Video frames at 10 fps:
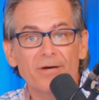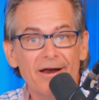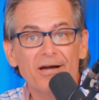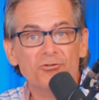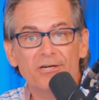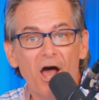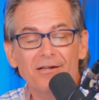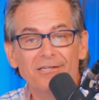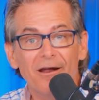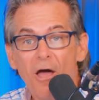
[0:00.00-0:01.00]
and get extra
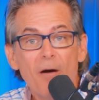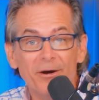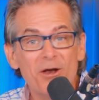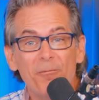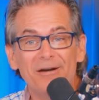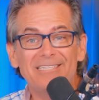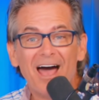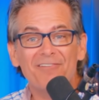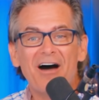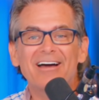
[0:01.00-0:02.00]
content, but nobody's
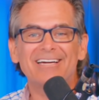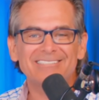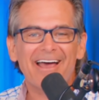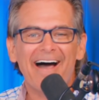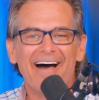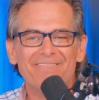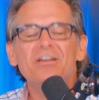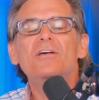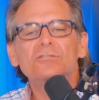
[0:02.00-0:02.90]
got a fucking job.